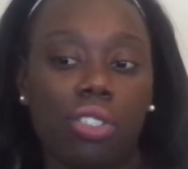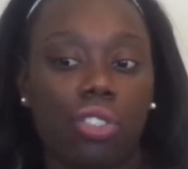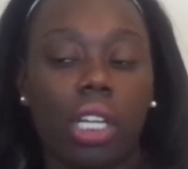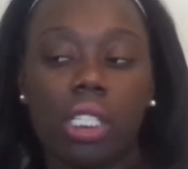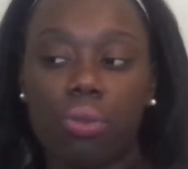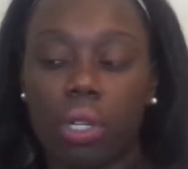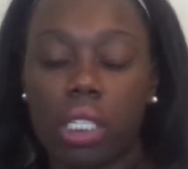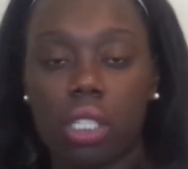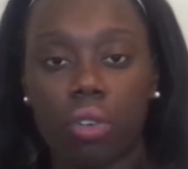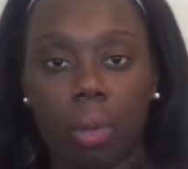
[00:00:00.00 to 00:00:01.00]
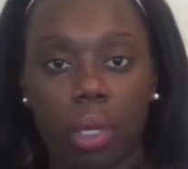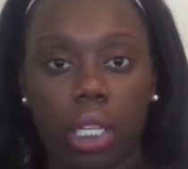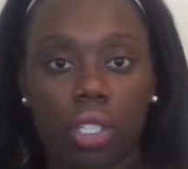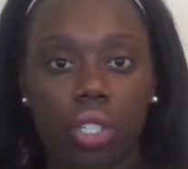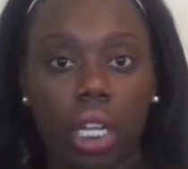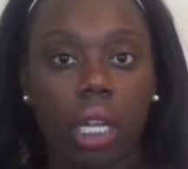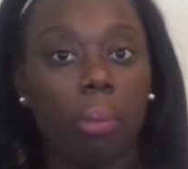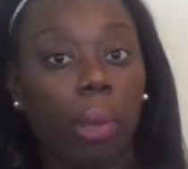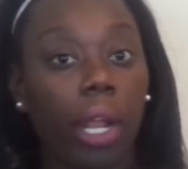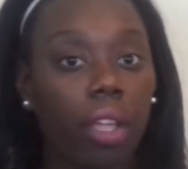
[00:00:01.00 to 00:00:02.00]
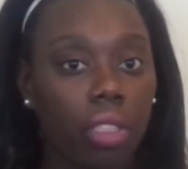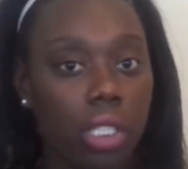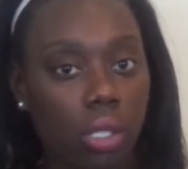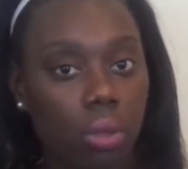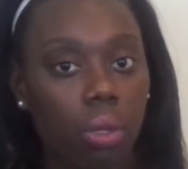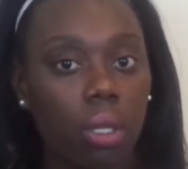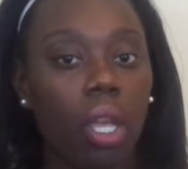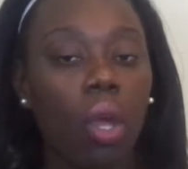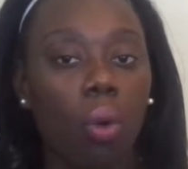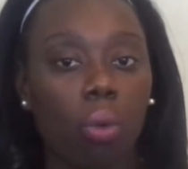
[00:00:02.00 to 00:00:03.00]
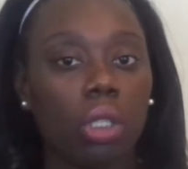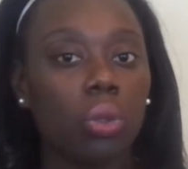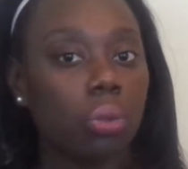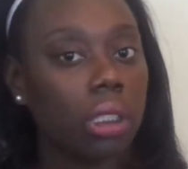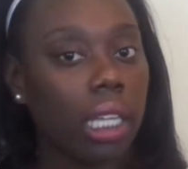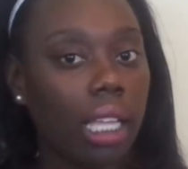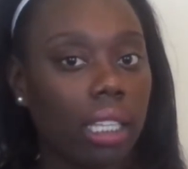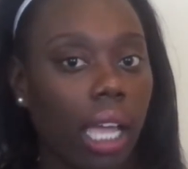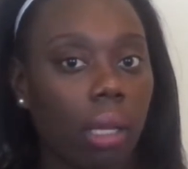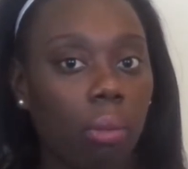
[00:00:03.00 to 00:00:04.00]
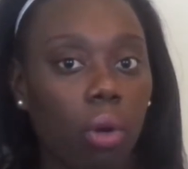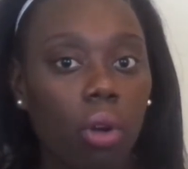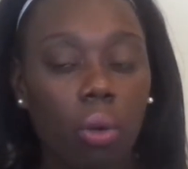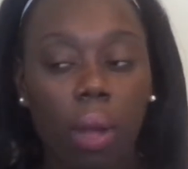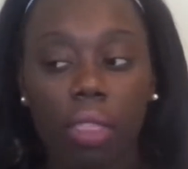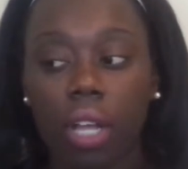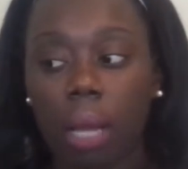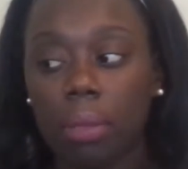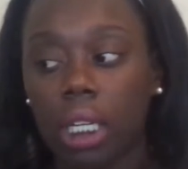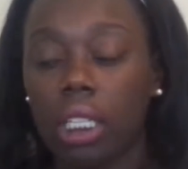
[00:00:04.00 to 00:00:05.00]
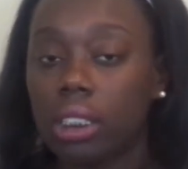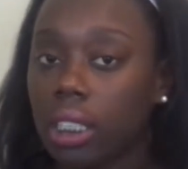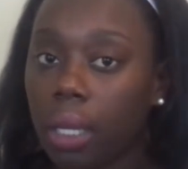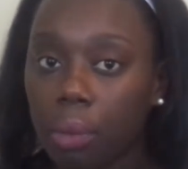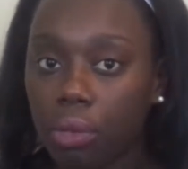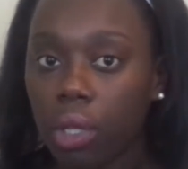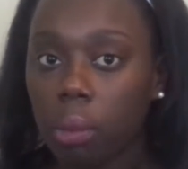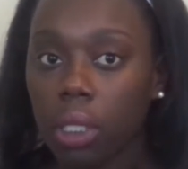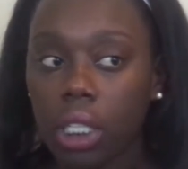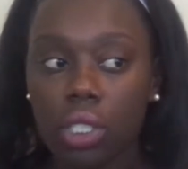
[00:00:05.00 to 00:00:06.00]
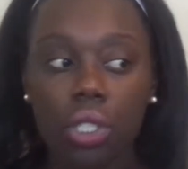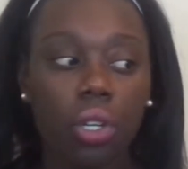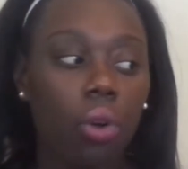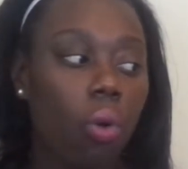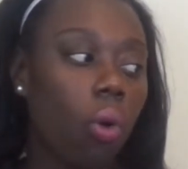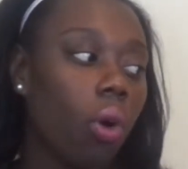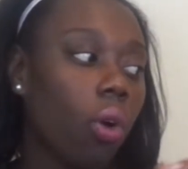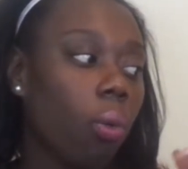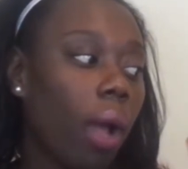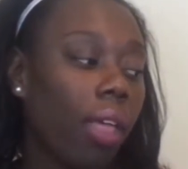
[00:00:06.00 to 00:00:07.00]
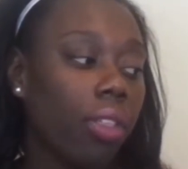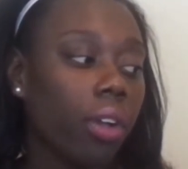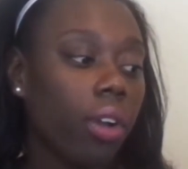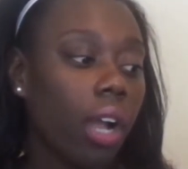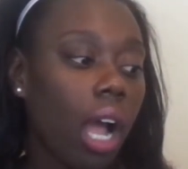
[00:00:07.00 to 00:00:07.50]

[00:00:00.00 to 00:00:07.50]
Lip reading: transfer into Cream of Nature, and comparing the two and which one I like more, whether I'm gonna stay with Cream of Nature or whether